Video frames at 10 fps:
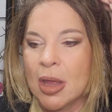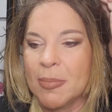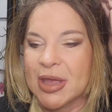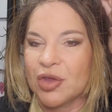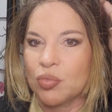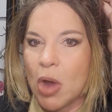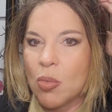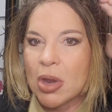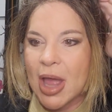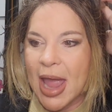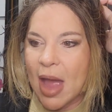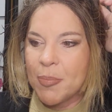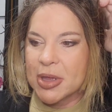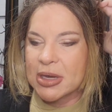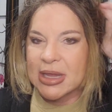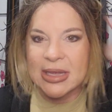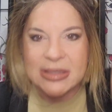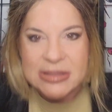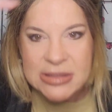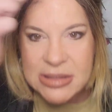Because what will happen
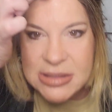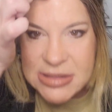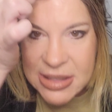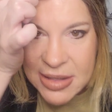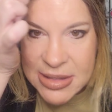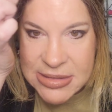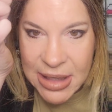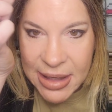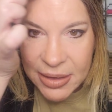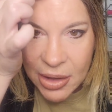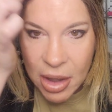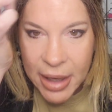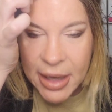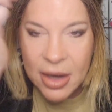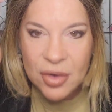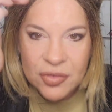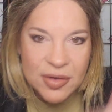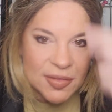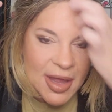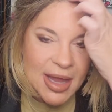is, see these like little hairs
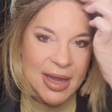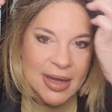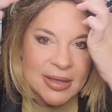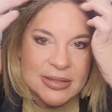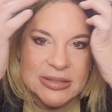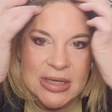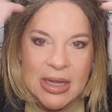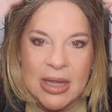and things?